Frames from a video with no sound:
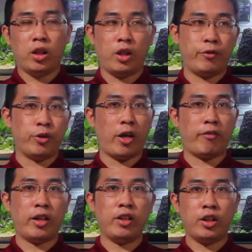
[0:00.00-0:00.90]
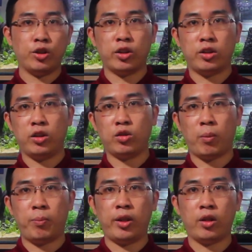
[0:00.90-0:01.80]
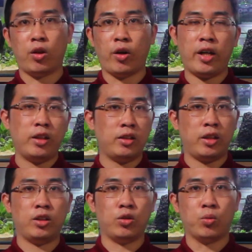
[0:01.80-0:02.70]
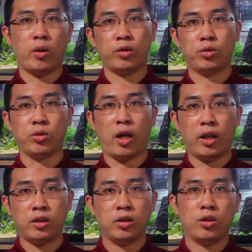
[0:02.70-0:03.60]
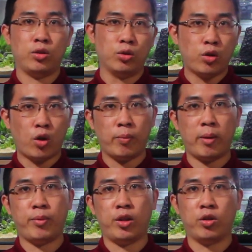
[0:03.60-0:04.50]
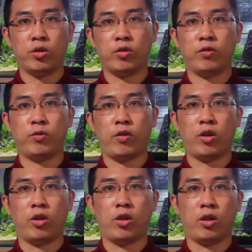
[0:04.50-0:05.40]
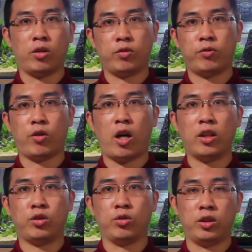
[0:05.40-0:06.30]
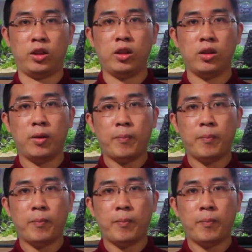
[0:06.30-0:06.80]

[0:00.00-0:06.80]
If you have any interesting topic or anything you want to ask, do comment below for us to see.